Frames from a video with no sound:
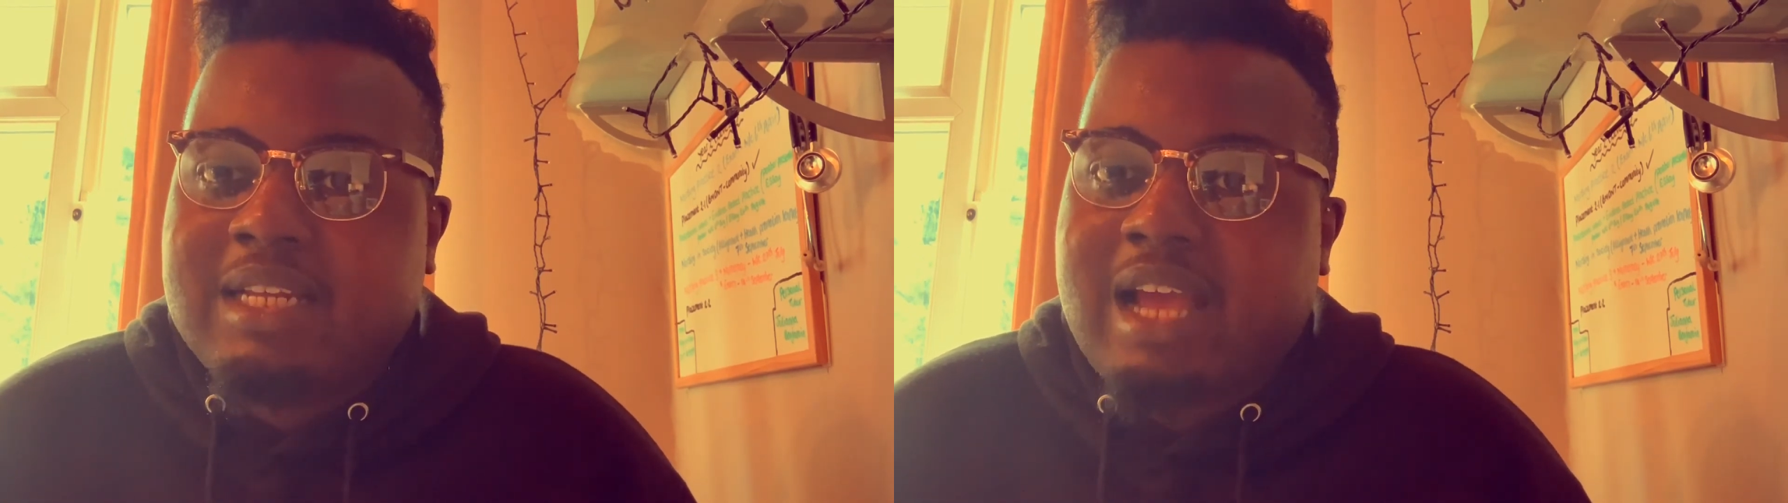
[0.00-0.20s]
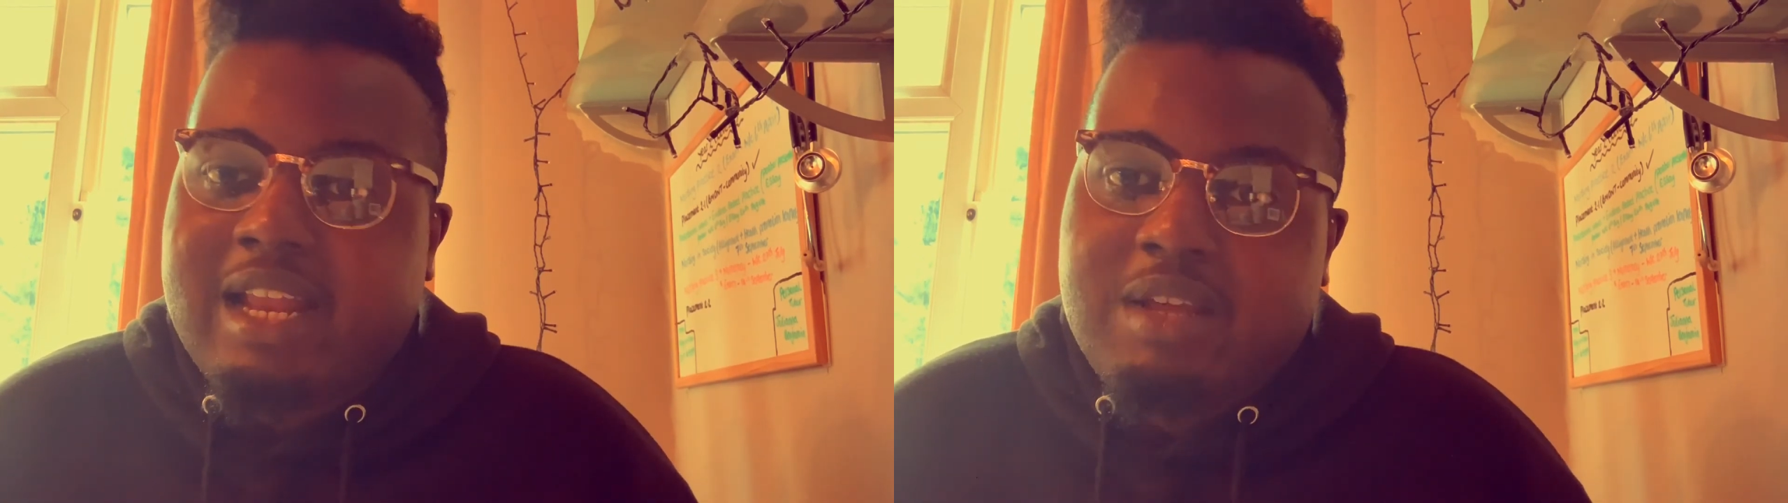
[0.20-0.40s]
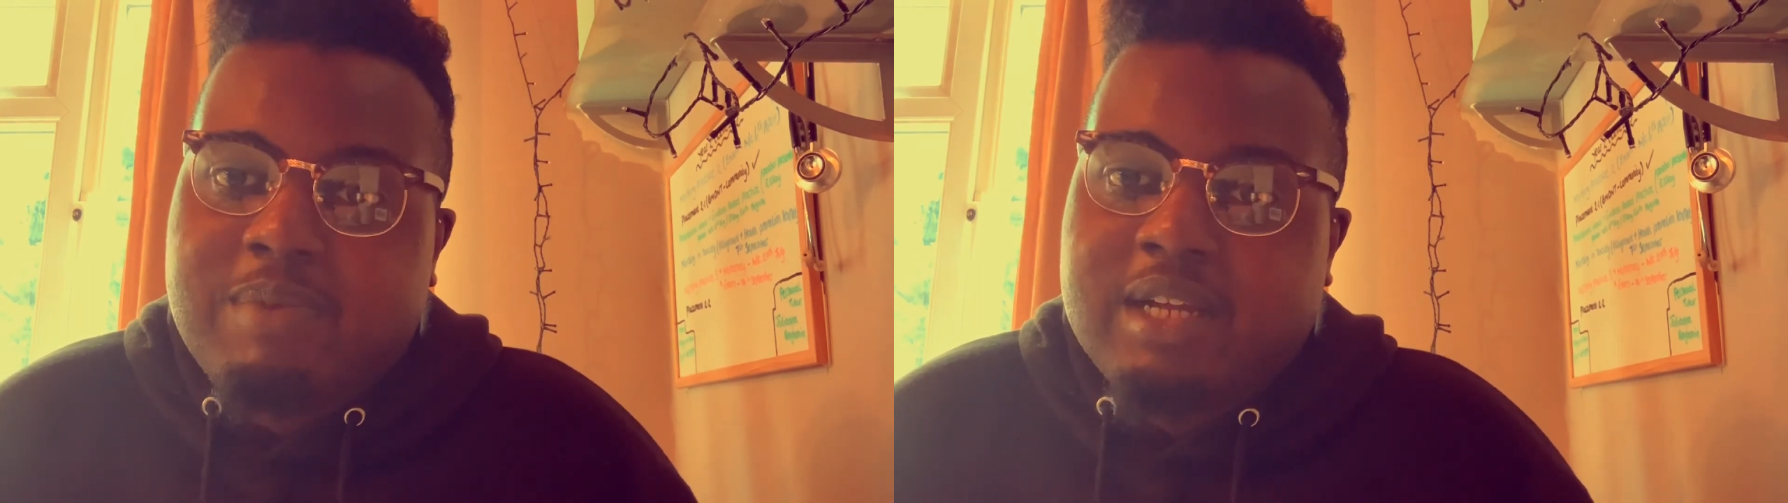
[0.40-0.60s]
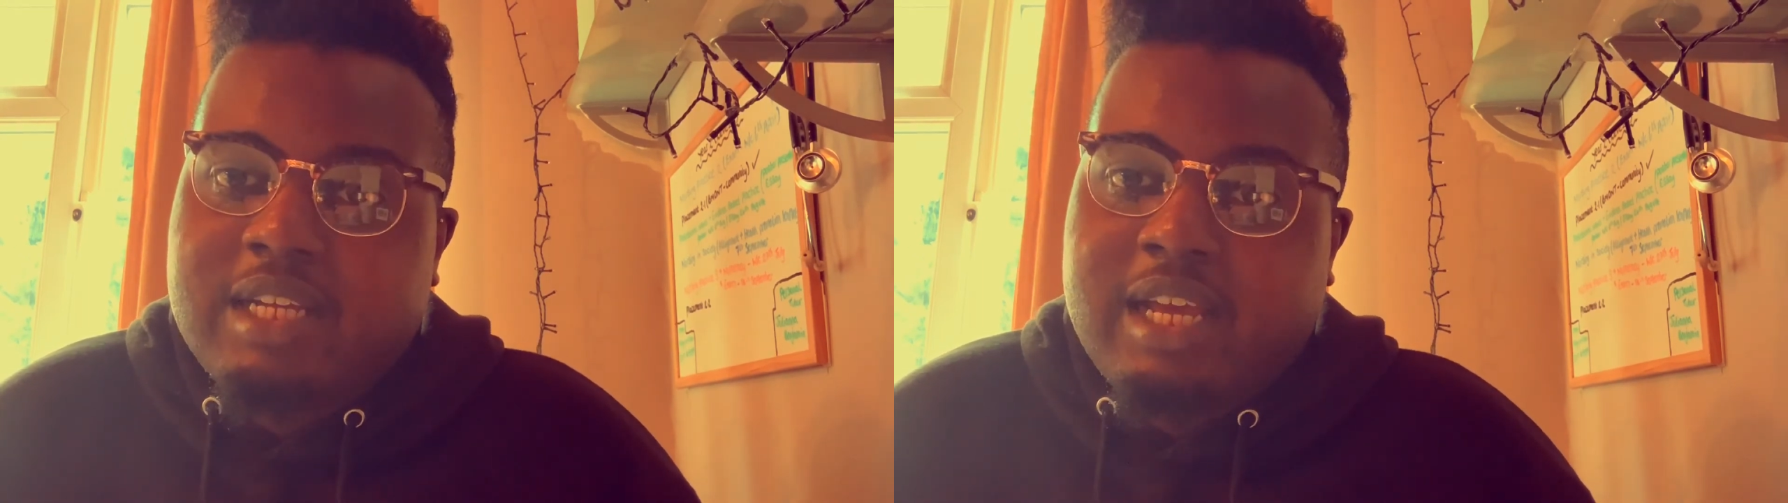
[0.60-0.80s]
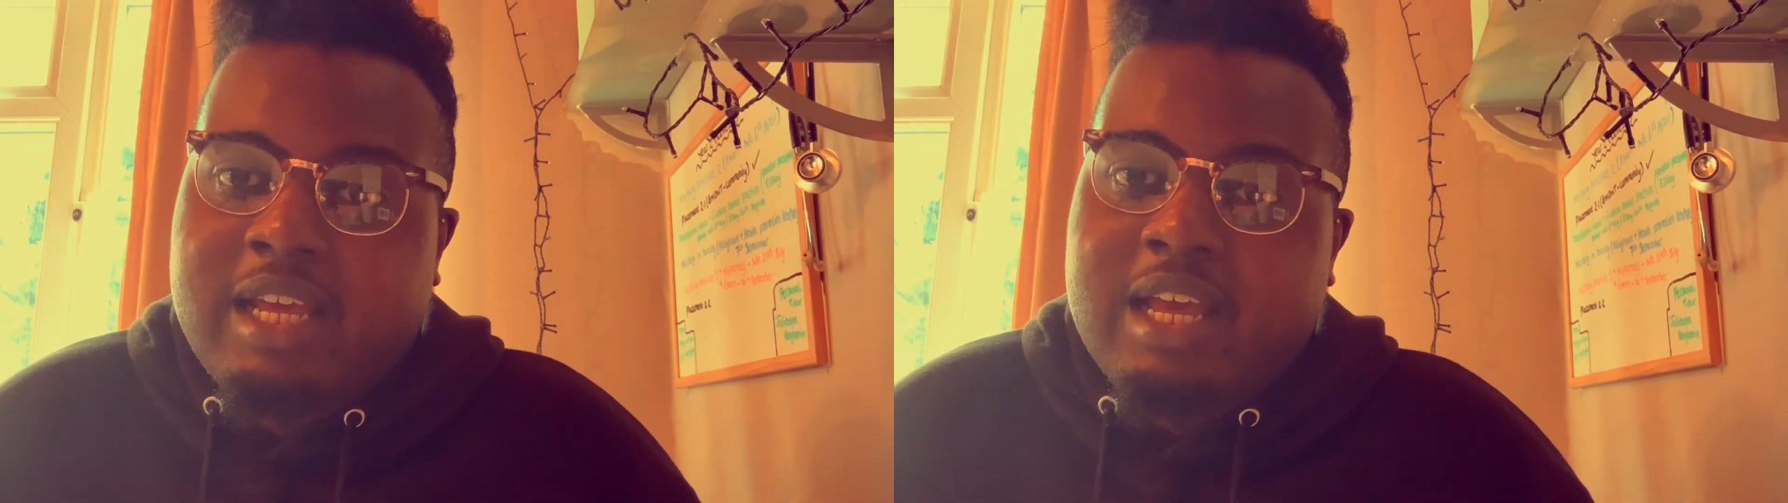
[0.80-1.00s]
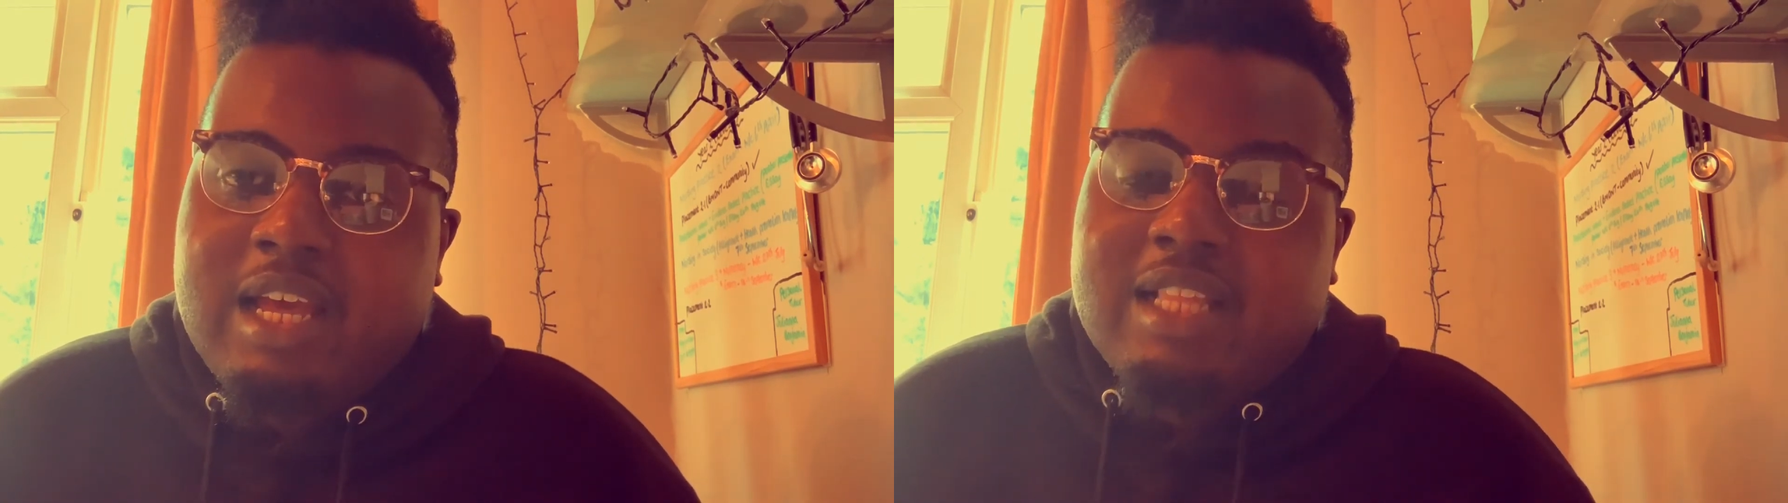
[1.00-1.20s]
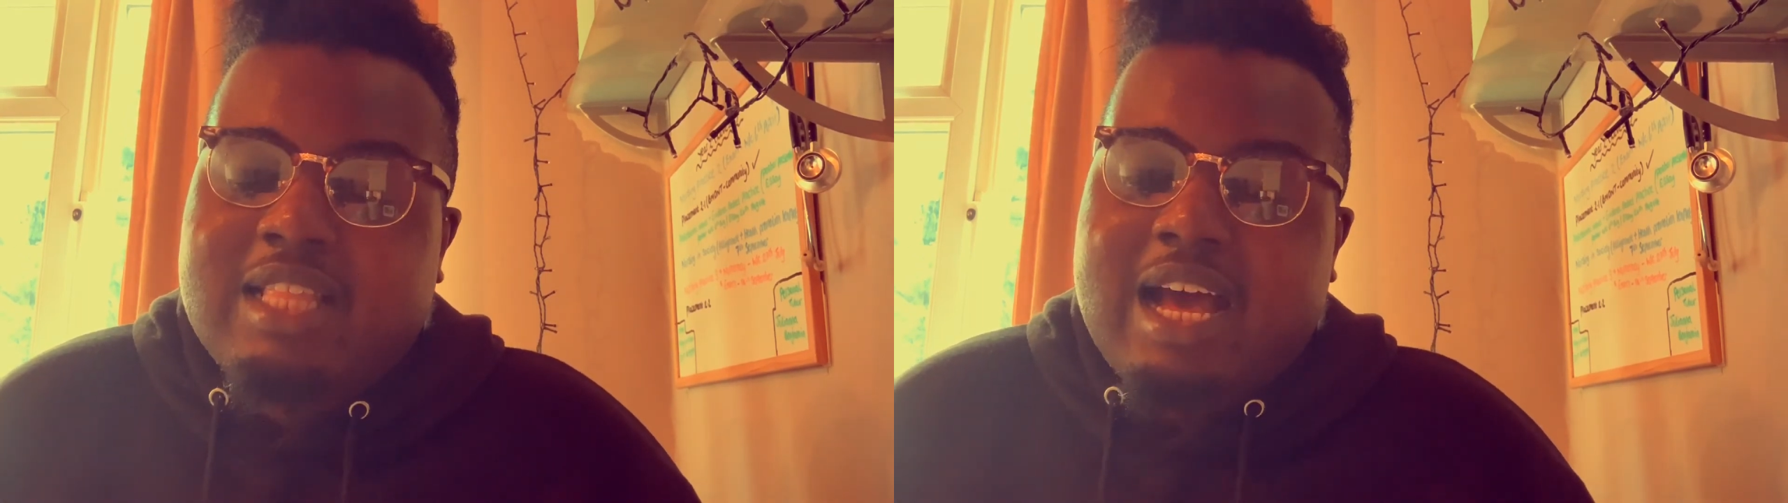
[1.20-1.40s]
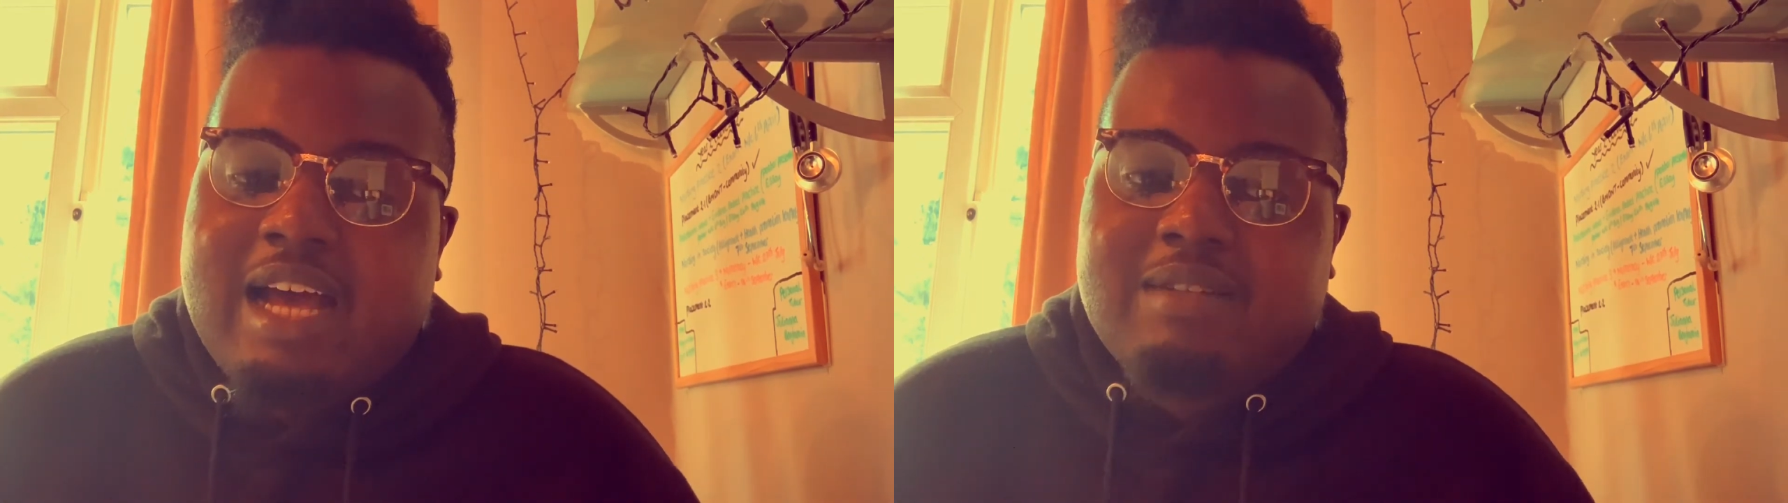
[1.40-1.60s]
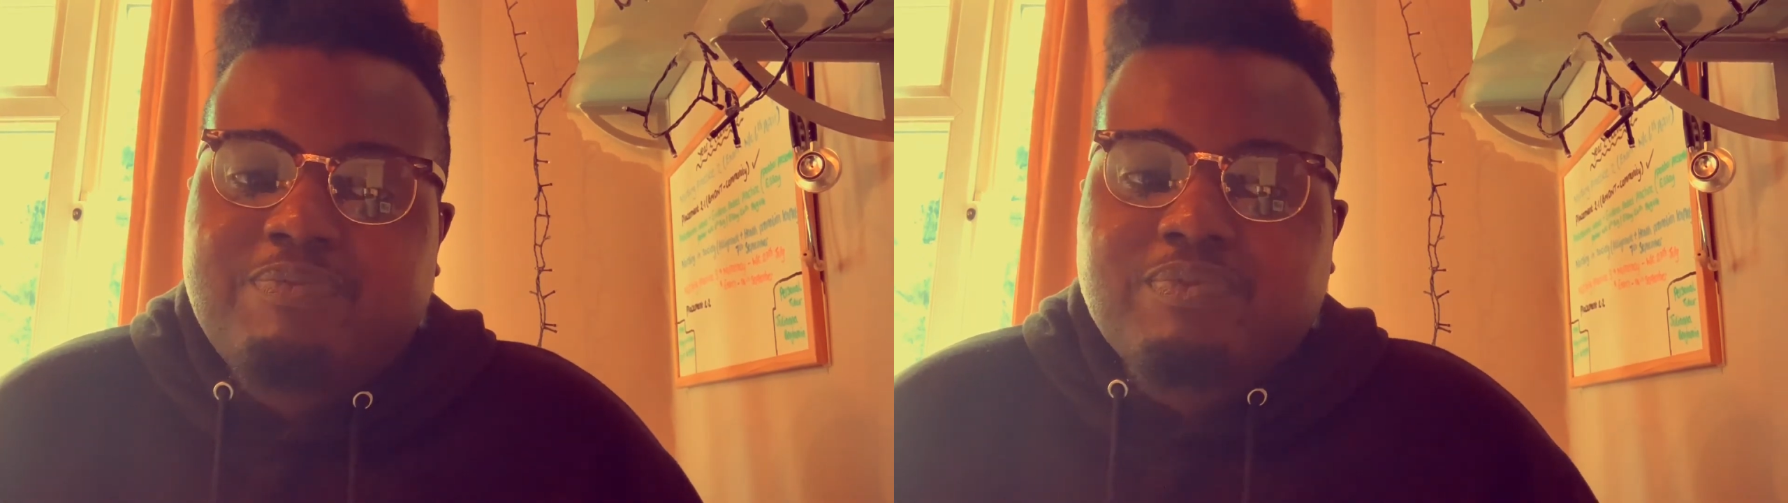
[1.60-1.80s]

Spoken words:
anybody that